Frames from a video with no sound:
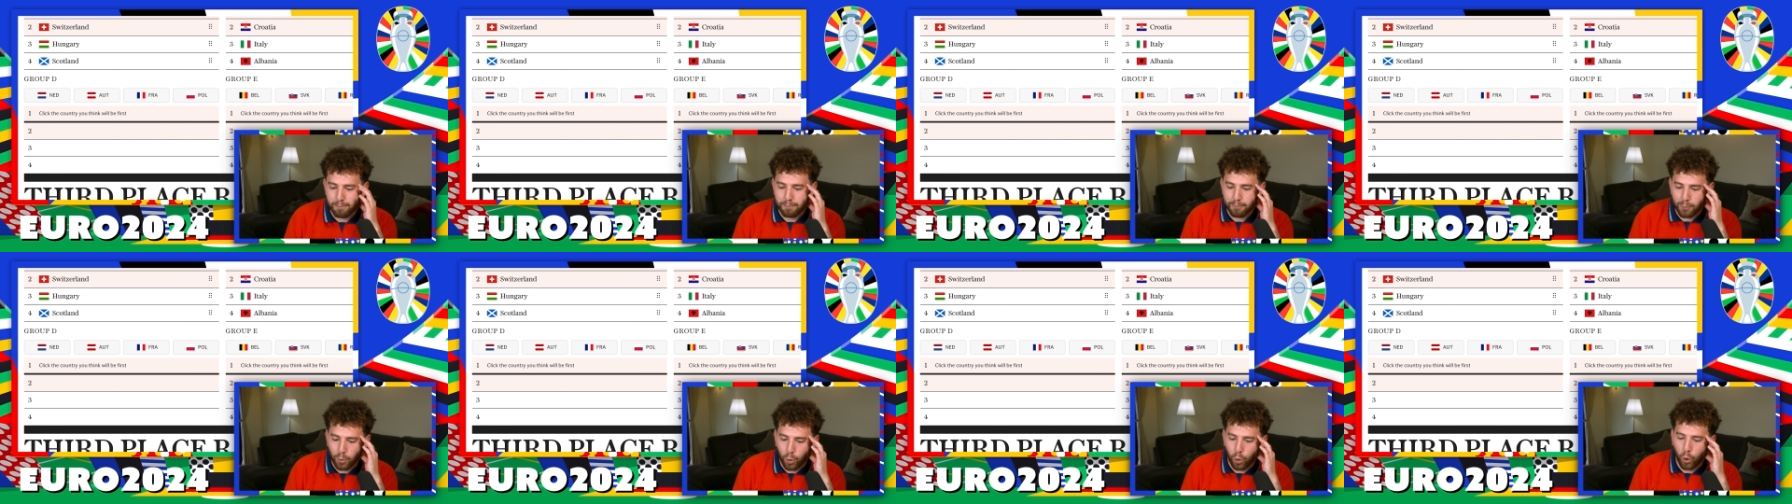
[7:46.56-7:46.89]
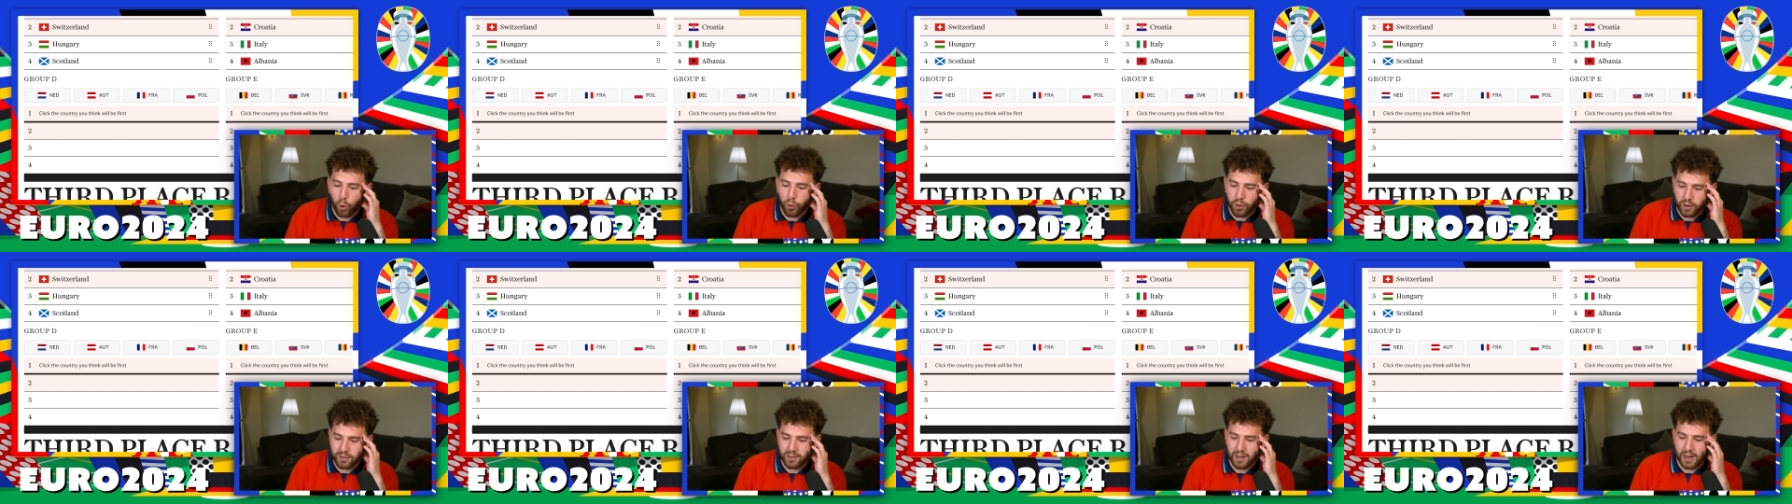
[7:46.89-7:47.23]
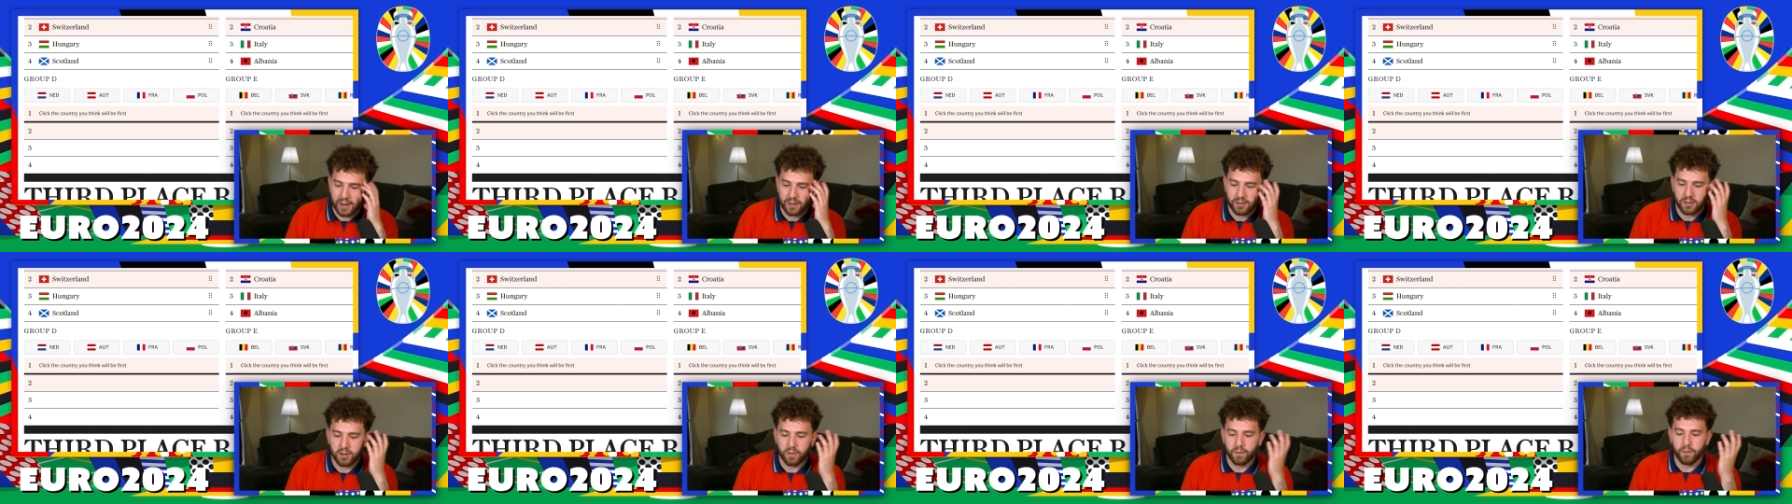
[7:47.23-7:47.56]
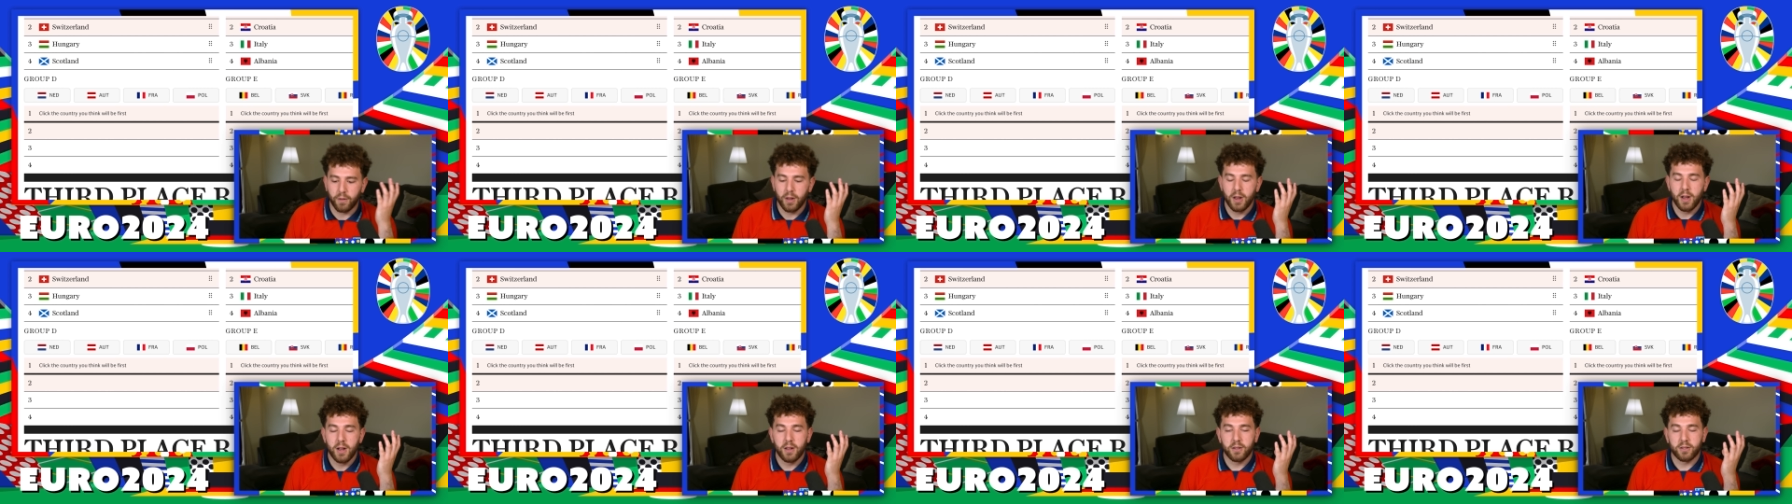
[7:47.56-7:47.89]
more than, say, Slo
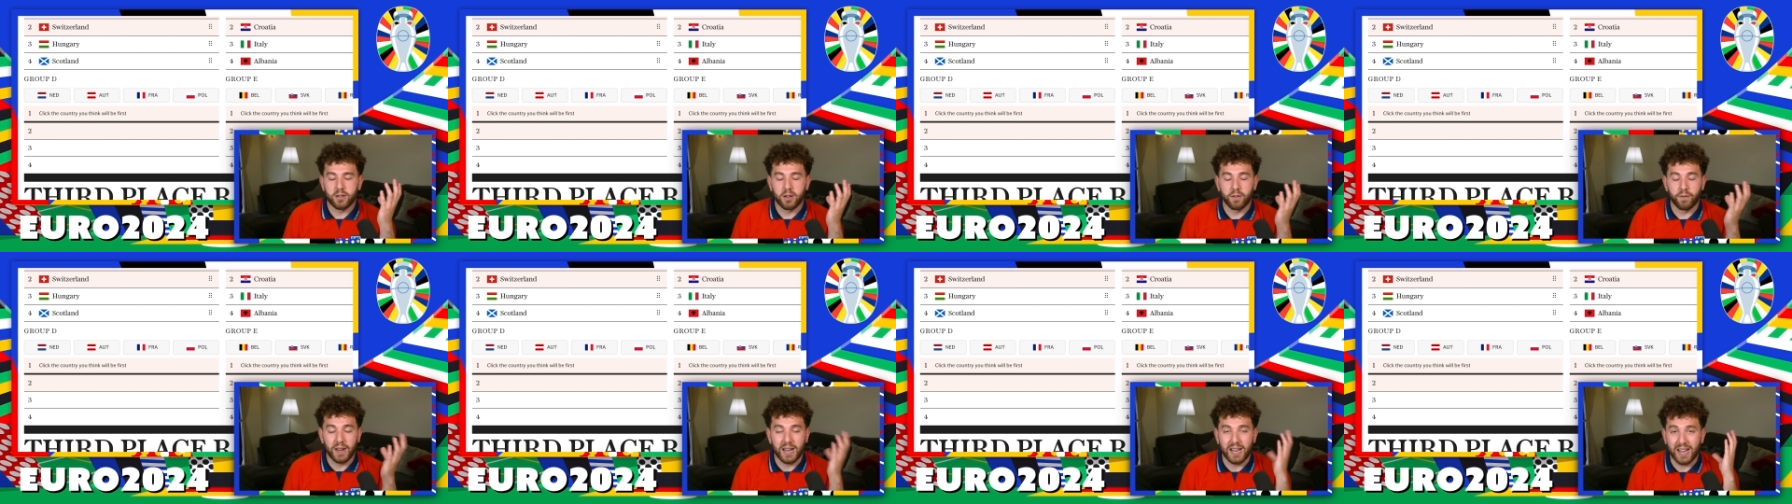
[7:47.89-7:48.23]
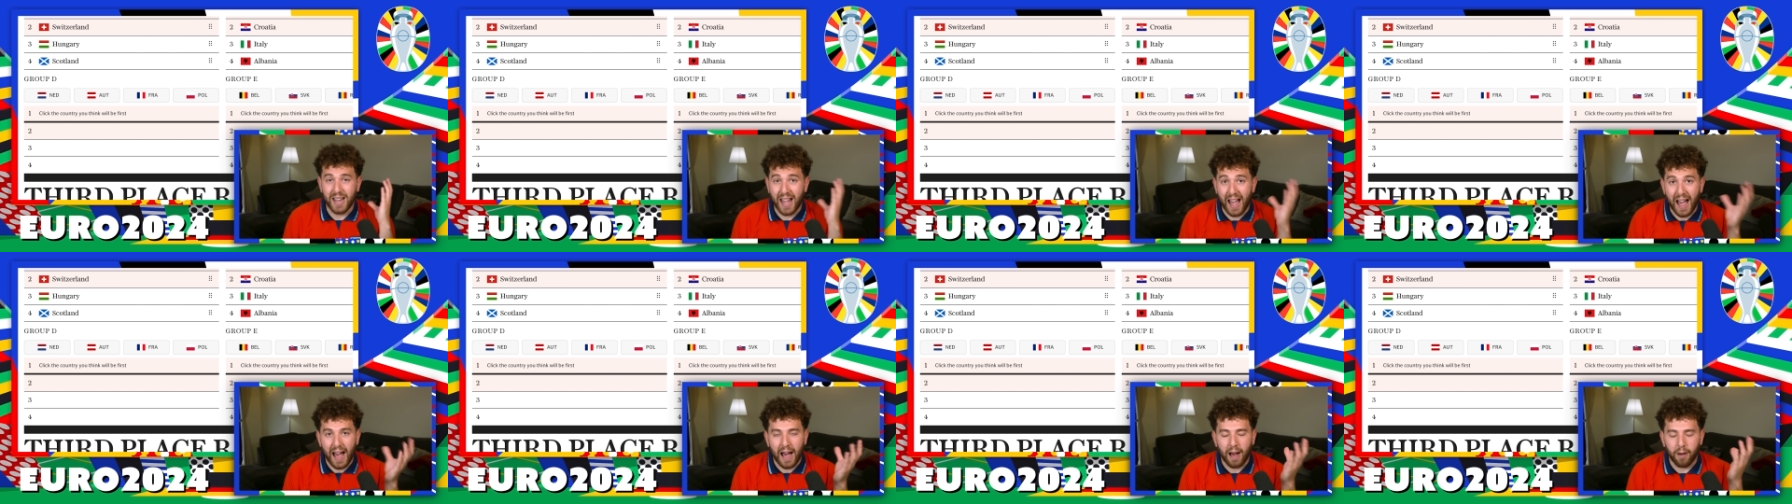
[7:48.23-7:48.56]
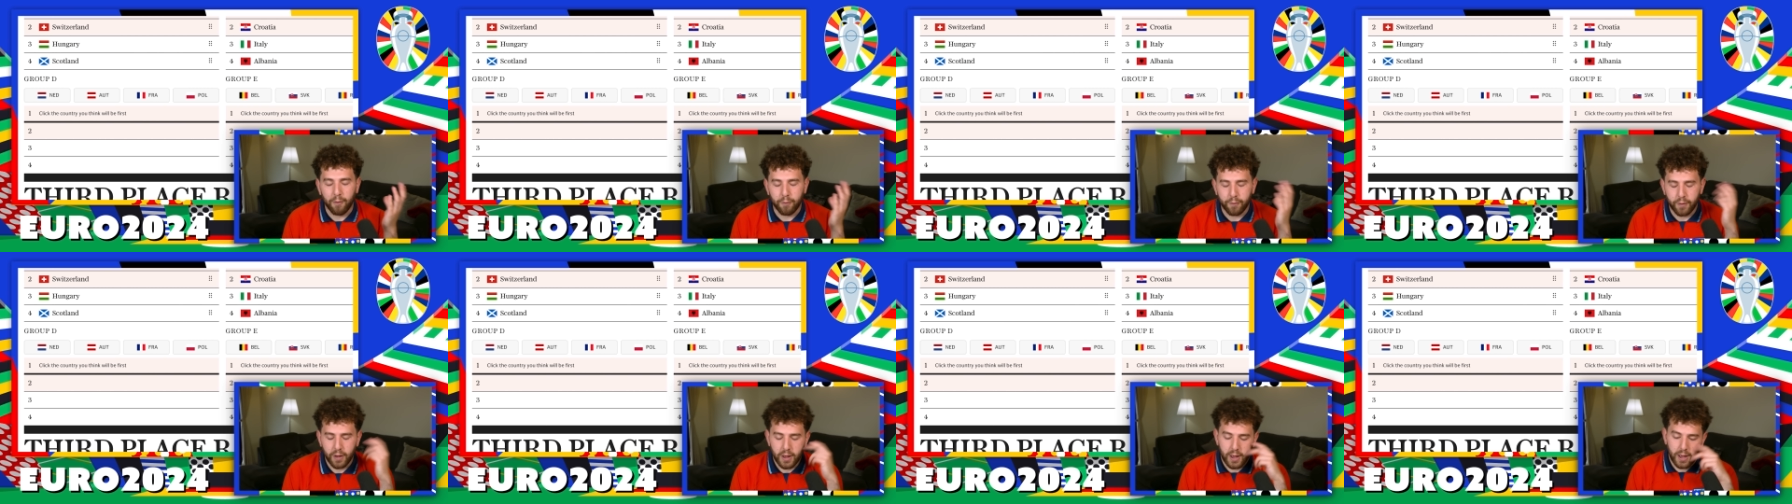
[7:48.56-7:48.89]
Slovenia have.